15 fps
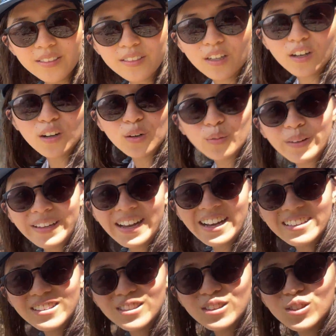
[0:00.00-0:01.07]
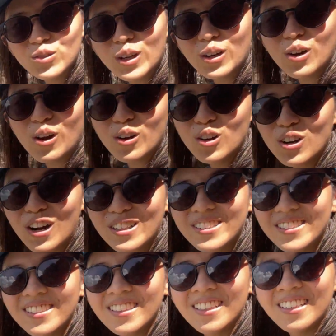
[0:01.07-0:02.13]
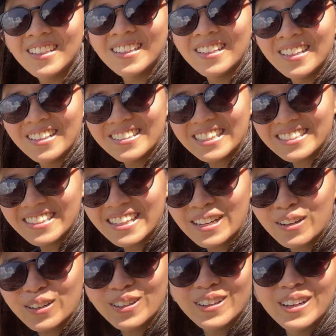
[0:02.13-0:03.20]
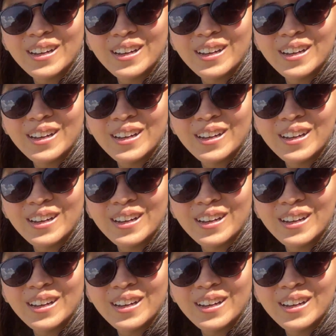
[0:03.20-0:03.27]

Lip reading: So we had to struggle across this little